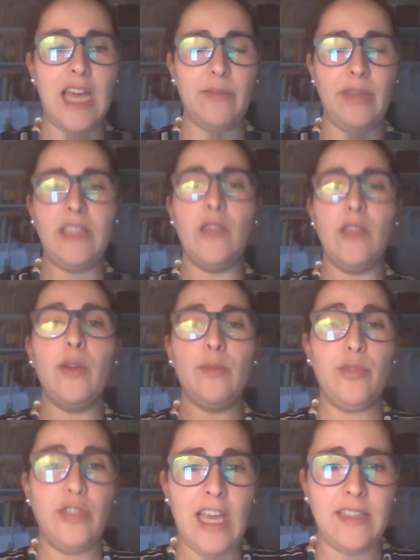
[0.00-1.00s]
being the one
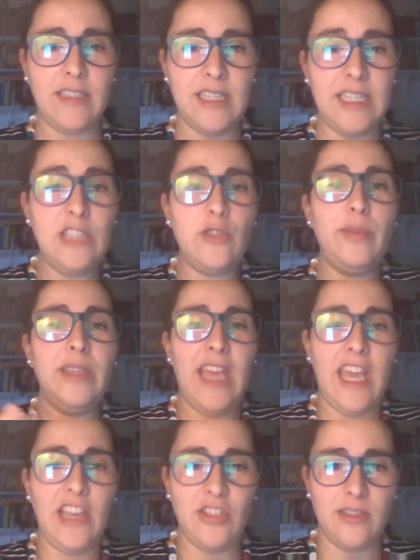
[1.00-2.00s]
protecting. They need to be the
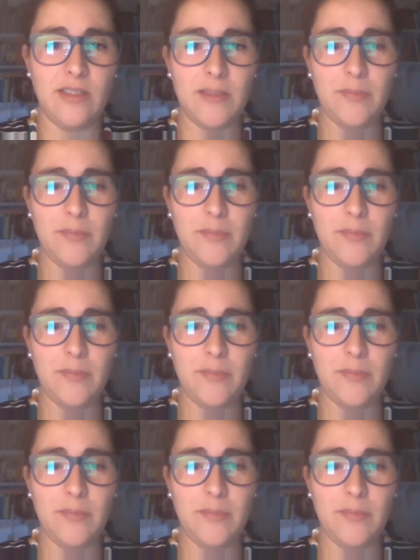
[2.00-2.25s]
agents.